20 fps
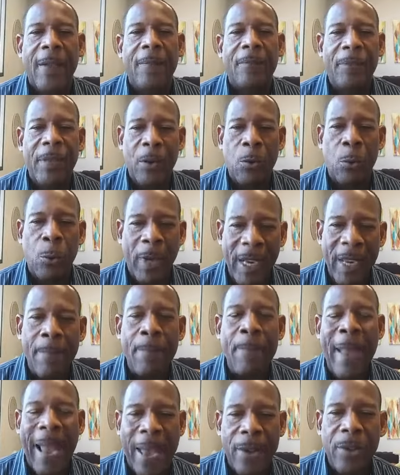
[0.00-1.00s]
that really
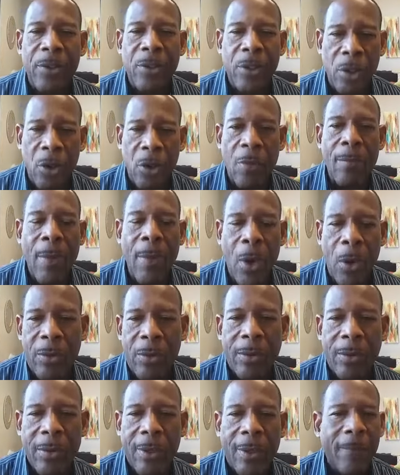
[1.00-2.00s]
matter to you
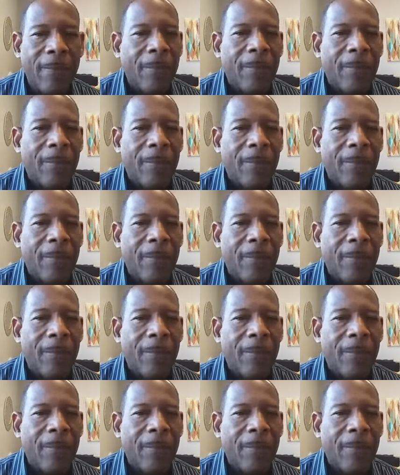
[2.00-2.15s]
most.